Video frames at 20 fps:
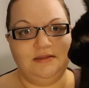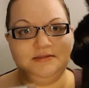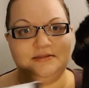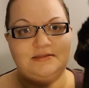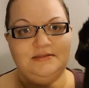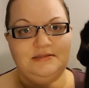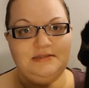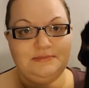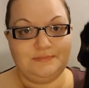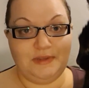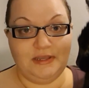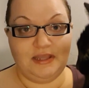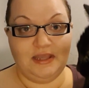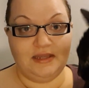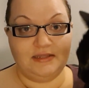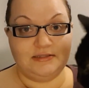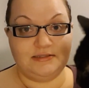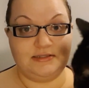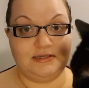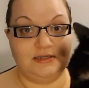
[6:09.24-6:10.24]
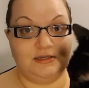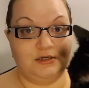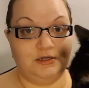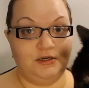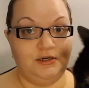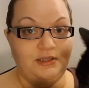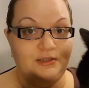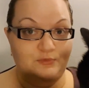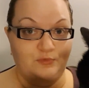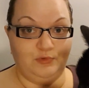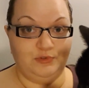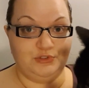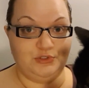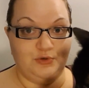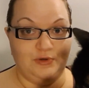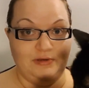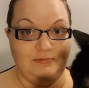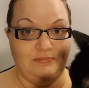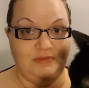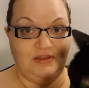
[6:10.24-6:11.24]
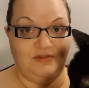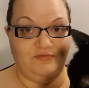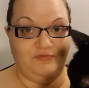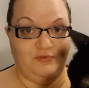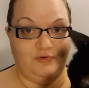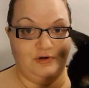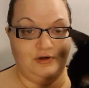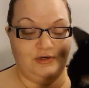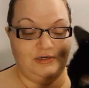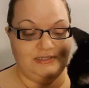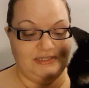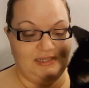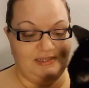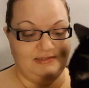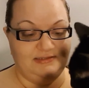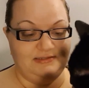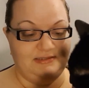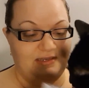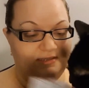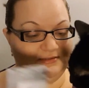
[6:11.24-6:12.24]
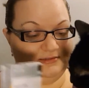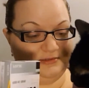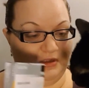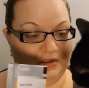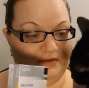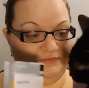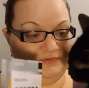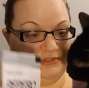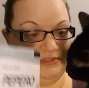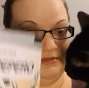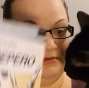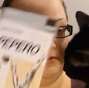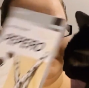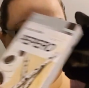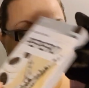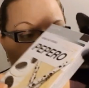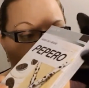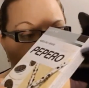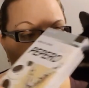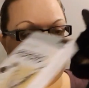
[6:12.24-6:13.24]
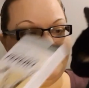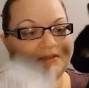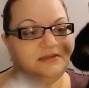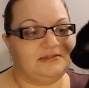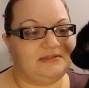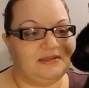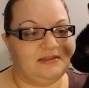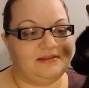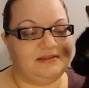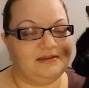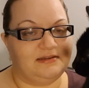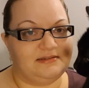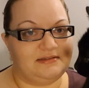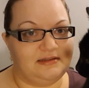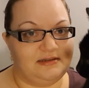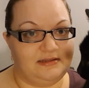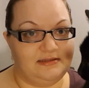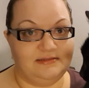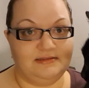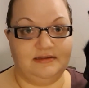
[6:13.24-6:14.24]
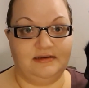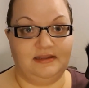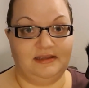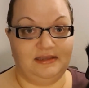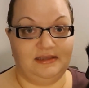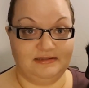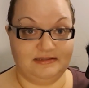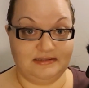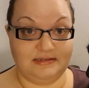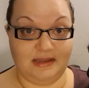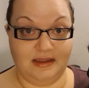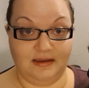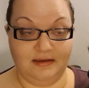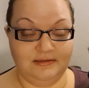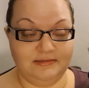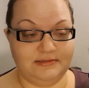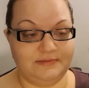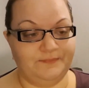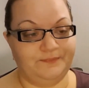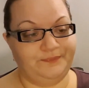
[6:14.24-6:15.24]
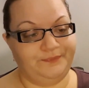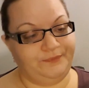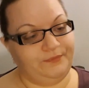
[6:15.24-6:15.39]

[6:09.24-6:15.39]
This is my cat Stinker. He will join me for taste test often because he thinks that he's gonna get snacks.